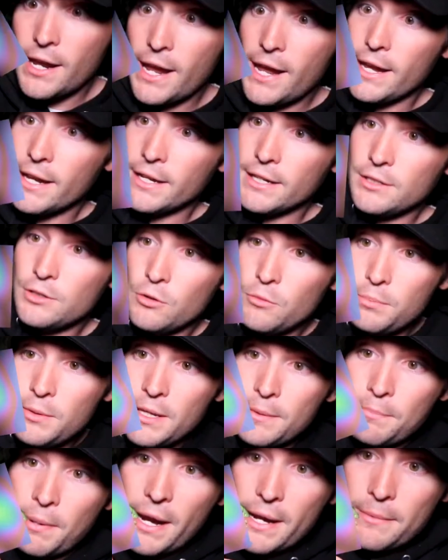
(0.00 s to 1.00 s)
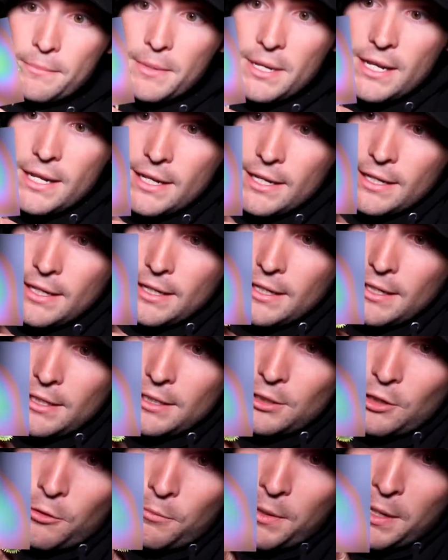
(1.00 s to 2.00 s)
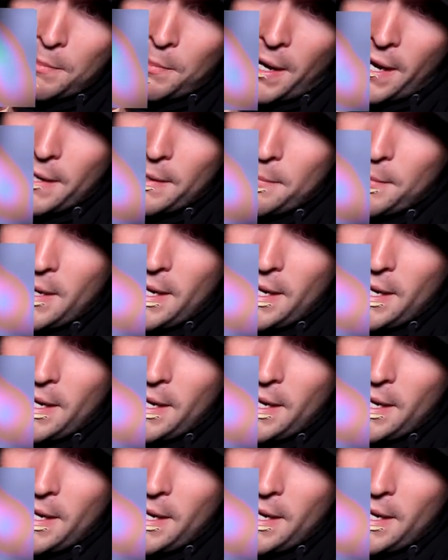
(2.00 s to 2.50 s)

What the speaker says: Hey, don't be biting me. Don't be biting